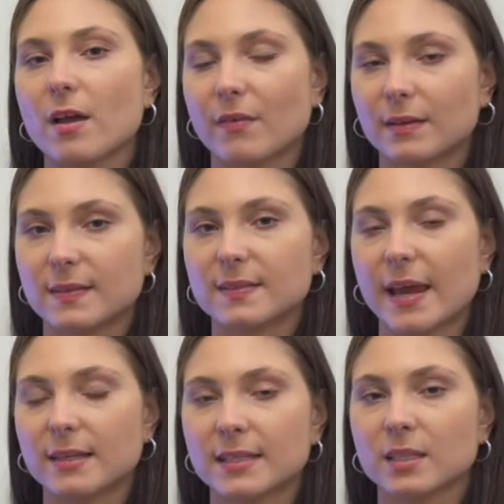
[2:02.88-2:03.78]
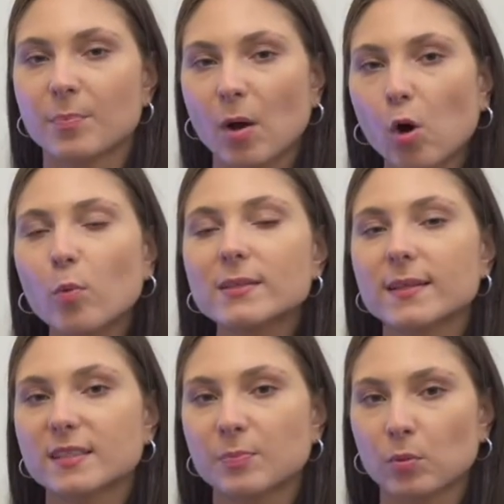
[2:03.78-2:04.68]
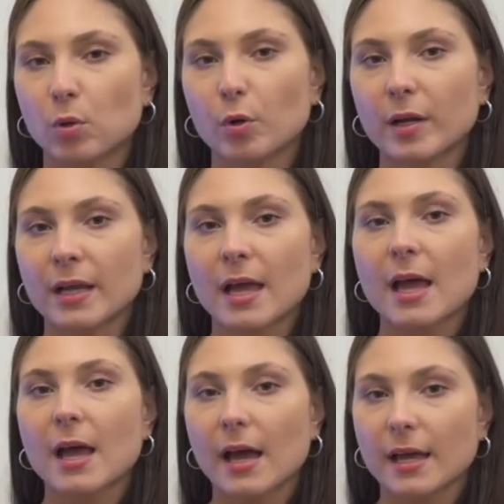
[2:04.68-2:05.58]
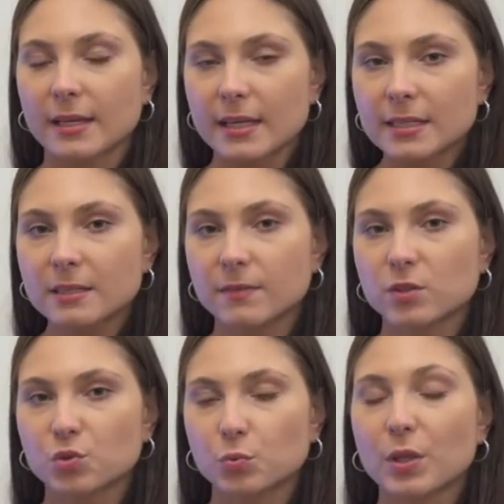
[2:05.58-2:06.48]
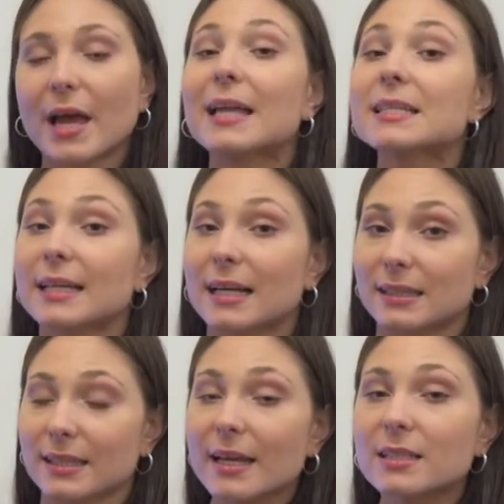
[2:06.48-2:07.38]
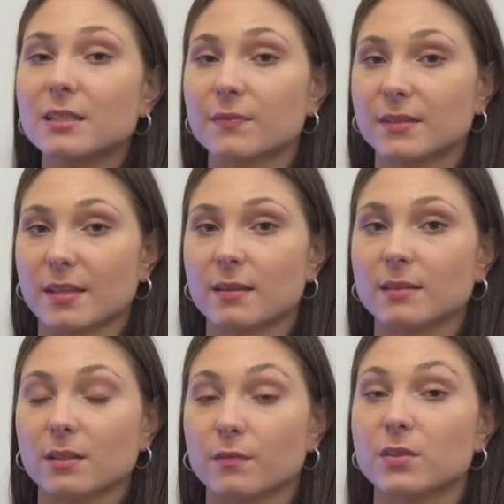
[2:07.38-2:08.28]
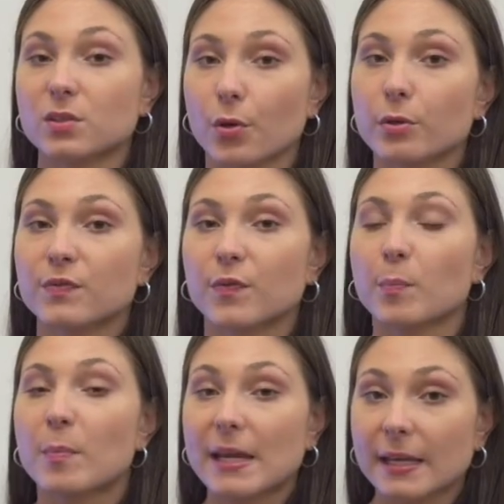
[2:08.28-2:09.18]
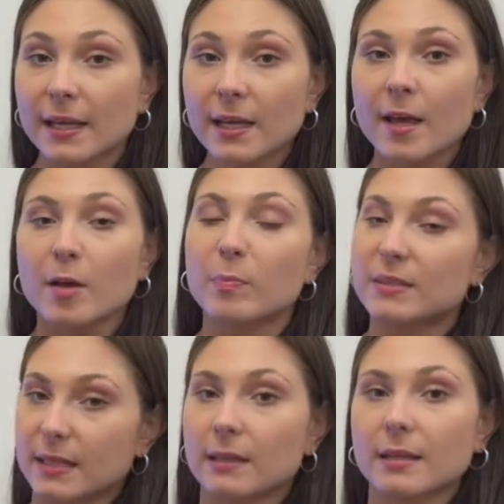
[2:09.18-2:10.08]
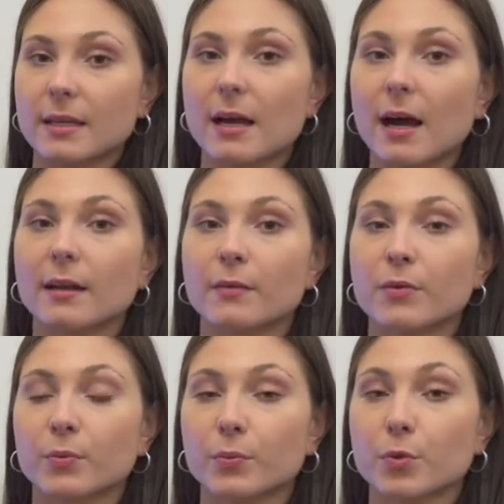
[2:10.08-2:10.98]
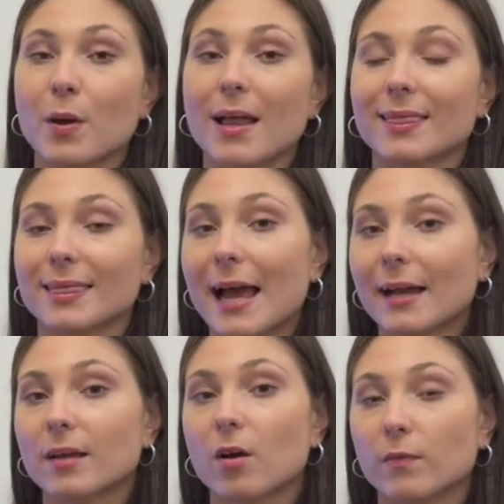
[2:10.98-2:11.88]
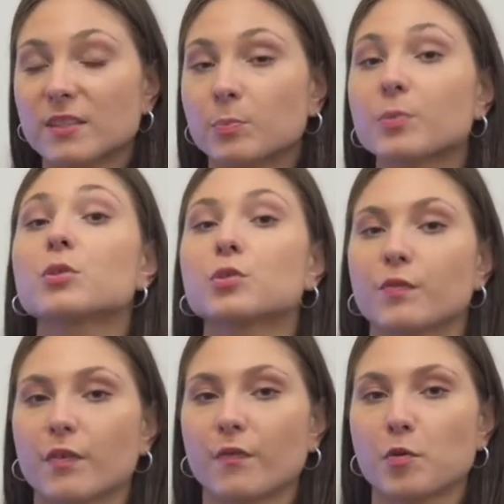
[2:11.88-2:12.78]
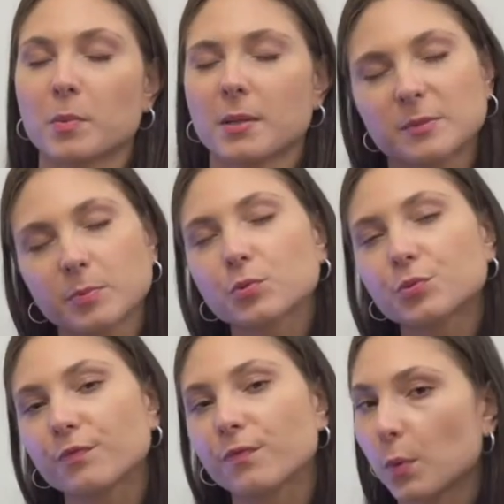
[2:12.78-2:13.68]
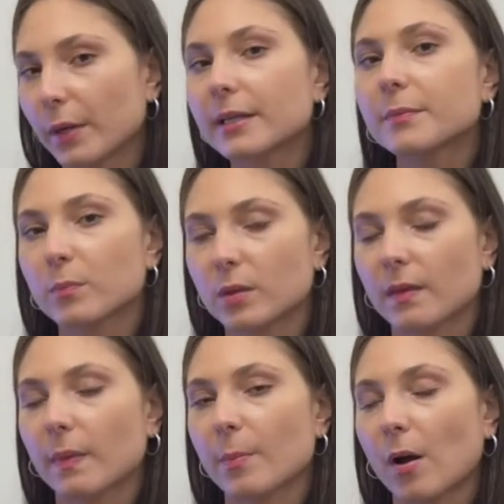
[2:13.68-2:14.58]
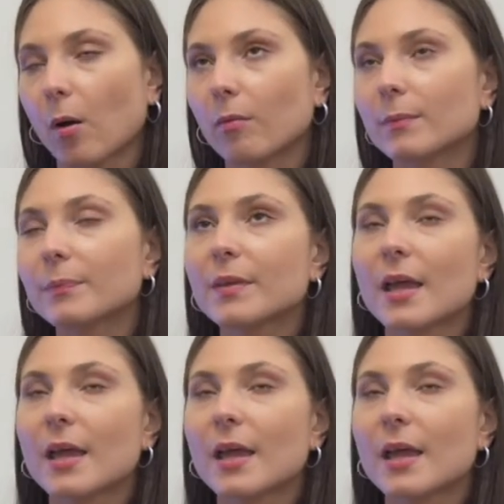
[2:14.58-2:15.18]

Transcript: of understanding it. The poem is exploring an individual and a collective sense of search for meaning, particularly garnered through a lack of spiritual fulfillment, a spiritual void within the poem.